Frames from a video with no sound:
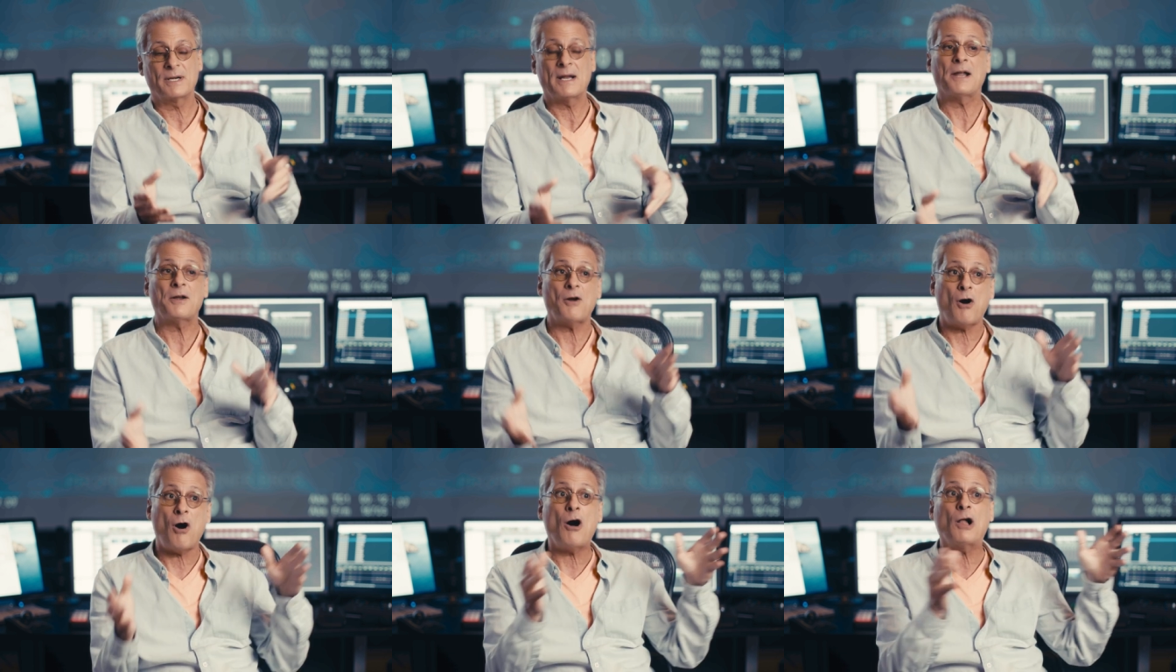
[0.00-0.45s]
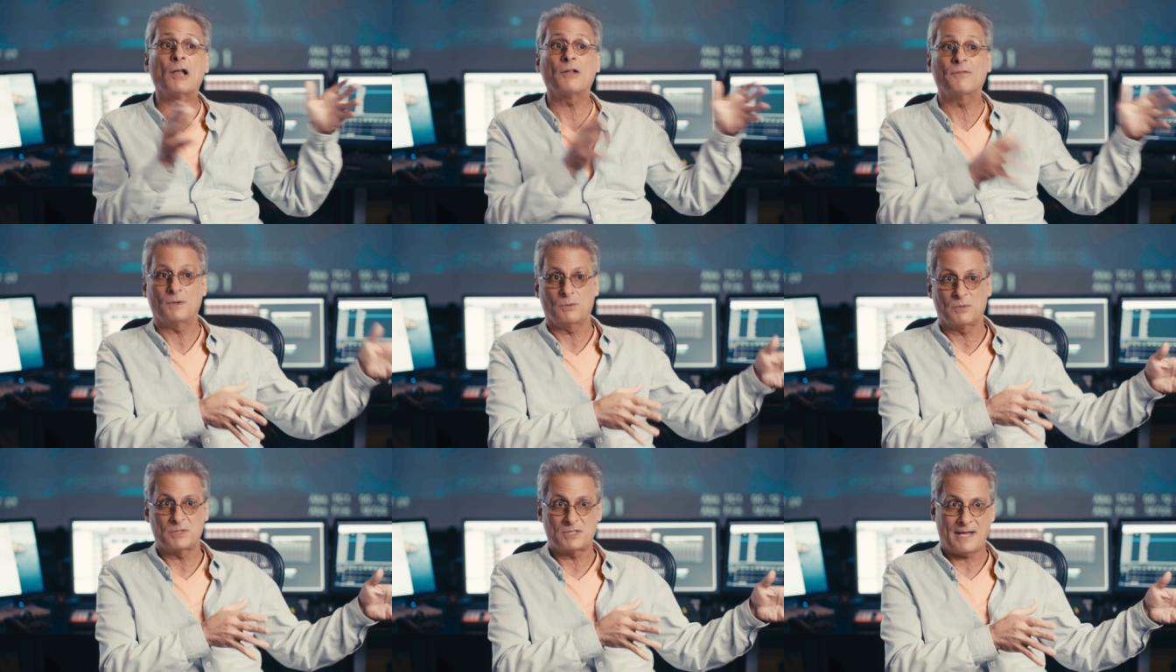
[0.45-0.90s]
Not all of
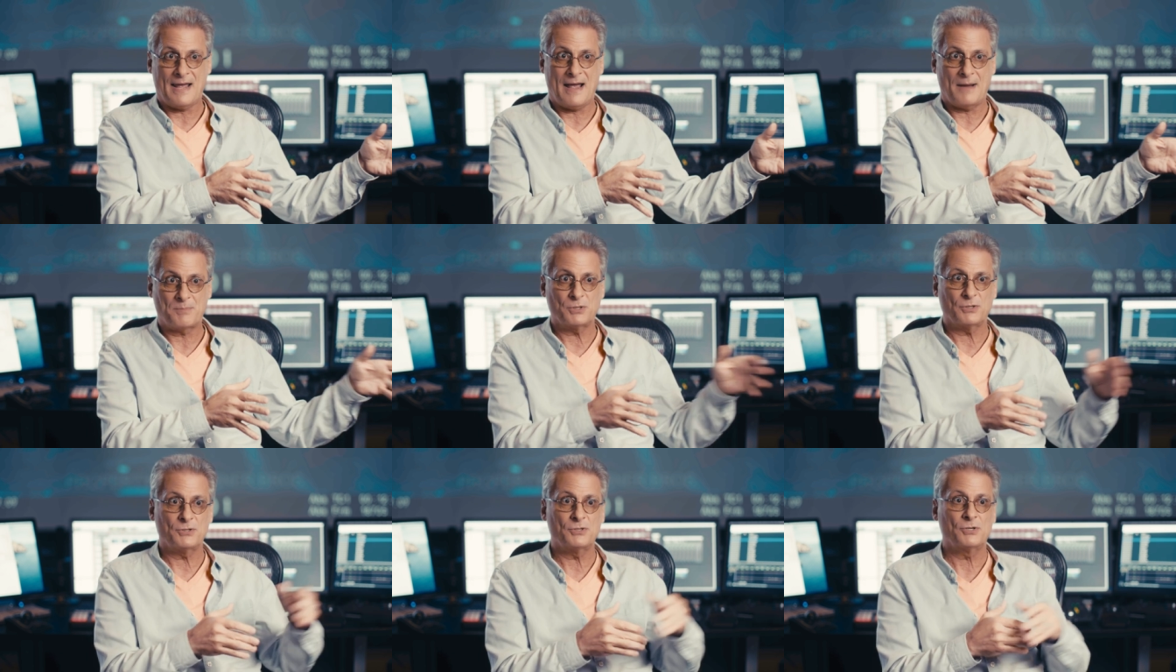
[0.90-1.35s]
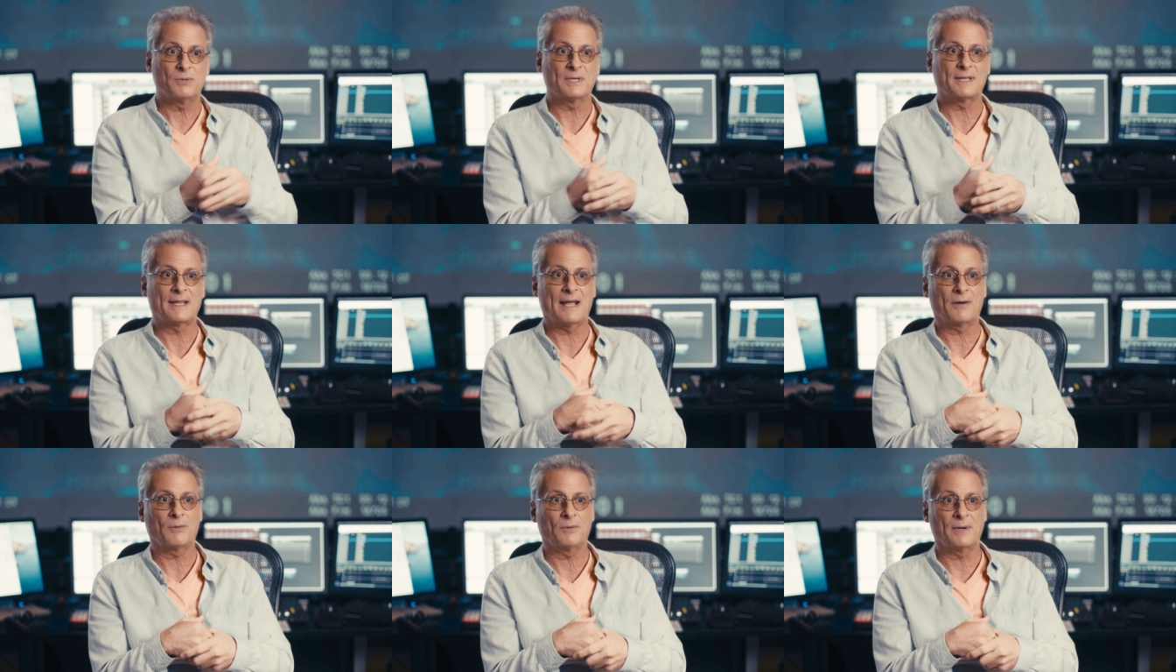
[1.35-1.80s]
it was captured
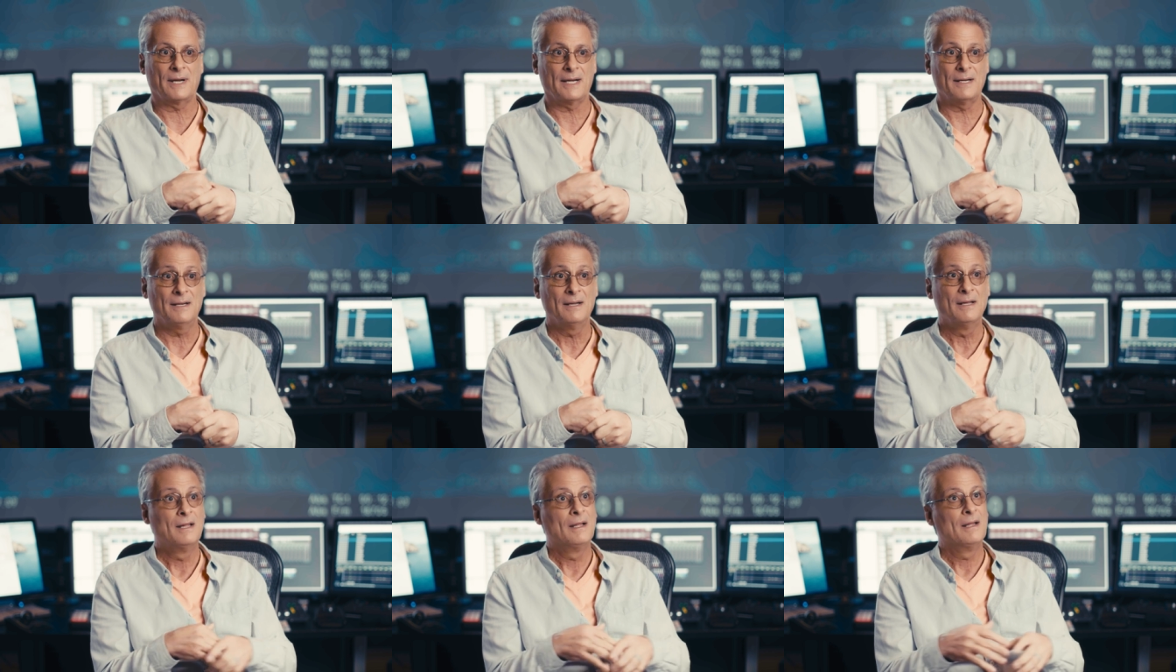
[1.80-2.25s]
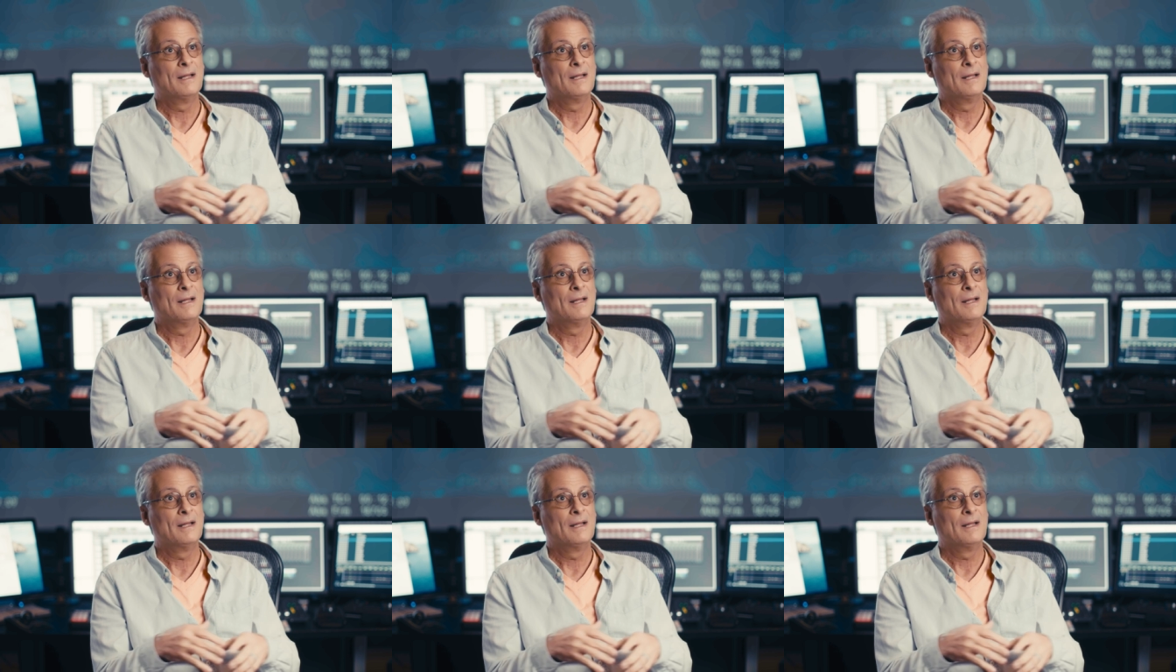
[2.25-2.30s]
during that rain,